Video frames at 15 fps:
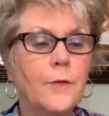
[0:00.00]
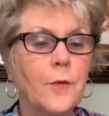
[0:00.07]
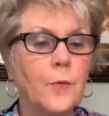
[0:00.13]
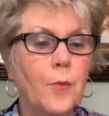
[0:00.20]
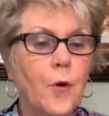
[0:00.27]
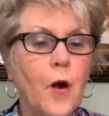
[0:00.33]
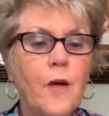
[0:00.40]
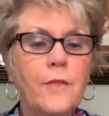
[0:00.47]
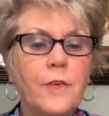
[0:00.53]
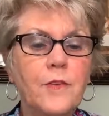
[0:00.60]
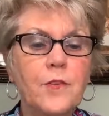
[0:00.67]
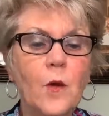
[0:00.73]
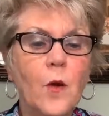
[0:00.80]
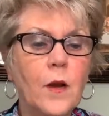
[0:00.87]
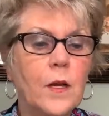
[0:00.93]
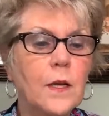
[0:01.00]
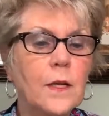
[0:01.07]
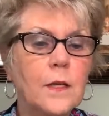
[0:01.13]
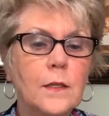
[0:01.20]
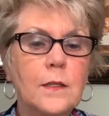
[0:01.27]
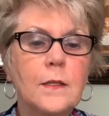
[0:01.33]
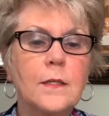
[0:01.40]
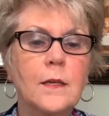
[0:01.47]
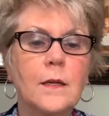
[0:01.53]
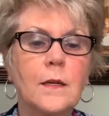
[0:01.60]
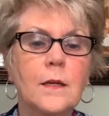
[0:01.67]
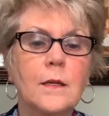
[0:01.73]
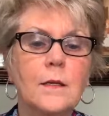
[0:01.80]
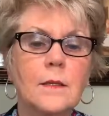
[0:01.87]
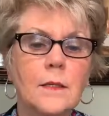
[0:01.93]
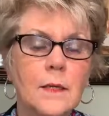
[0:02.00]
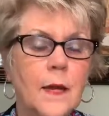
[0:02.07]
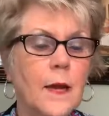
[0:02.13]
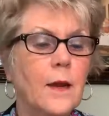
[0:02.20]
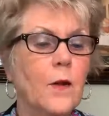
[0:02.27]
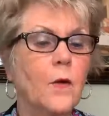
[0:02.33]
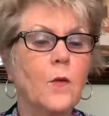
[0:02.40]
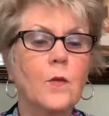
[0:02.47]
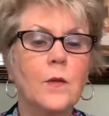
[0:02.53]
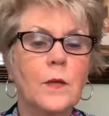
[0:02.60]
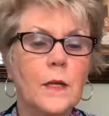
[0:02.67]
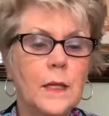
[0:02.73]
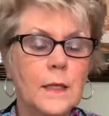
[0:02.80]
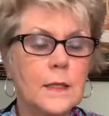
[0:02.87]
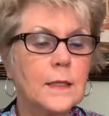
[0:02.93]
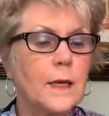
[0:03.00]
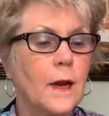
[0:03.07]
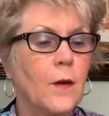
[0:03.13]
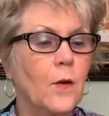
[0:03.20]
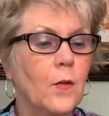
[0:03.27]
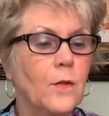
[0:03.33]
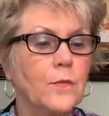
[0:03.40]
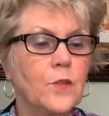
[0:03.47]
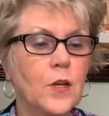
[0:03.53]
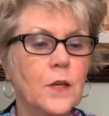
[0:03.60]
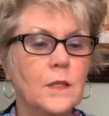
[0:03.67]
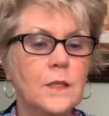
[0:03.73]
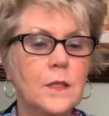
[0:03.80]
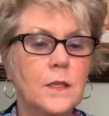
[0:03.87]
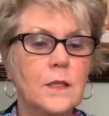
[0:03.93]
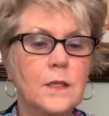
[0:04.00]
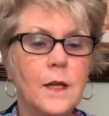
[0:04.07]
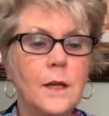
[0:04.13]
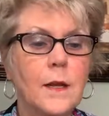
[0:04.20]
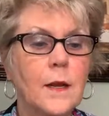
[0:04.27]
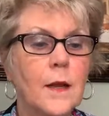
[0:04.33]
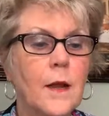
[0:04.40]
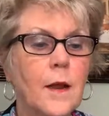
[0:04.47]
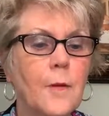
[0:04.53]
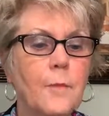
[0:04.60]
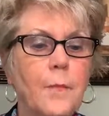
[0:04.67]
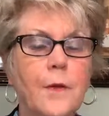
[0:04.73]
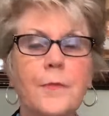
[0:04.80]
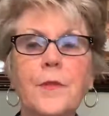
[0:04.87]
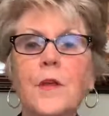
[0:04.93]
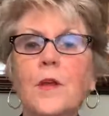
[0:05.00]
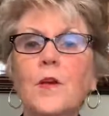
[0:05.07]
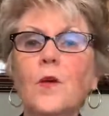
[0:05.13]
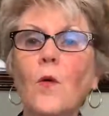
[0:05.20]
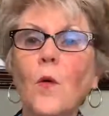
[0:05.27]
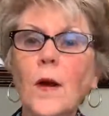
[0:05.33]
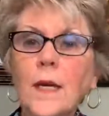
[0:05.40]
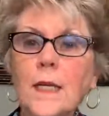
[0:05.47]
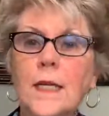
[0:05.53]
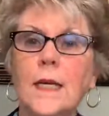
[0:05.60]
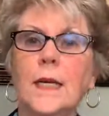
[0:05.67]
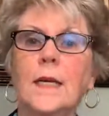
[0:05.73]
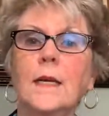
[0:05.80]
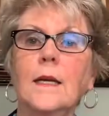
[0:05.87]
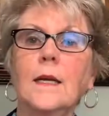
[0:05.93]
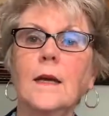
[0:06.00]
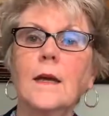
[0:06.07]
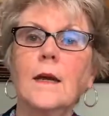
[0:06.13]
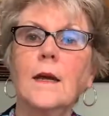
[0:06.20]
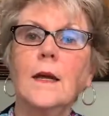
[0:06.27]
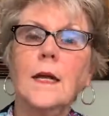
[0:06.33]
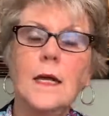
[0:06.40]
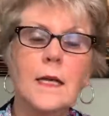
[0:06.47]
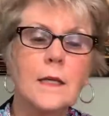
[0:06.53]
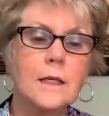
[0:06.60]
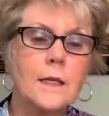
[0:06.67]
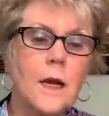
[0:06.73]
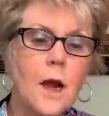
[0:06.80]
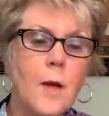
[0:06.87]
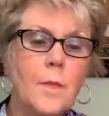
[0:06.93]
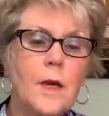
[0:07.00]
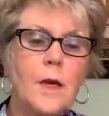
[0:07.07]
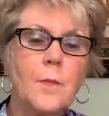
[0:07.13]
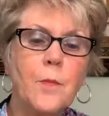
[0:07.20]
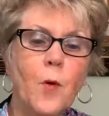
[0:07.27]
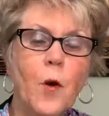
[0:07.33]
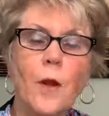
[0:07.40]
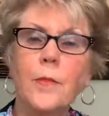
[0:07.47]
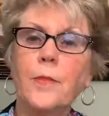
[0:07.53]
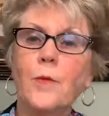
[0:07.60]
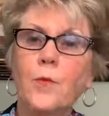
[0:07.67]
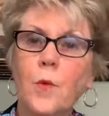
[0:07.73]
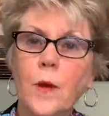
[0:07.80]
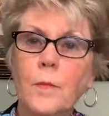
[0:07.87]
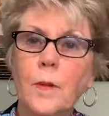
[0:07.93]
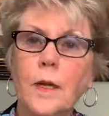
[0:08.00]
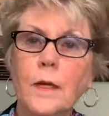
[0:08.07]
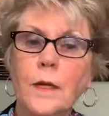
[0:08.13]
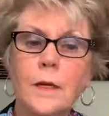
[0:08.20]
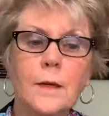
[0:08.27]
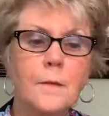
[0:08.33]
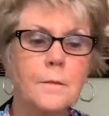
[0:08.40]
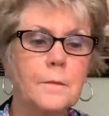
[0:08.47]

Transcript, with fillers: the prophets on his scale, his scale of justice. But the anointing is coming upon the women.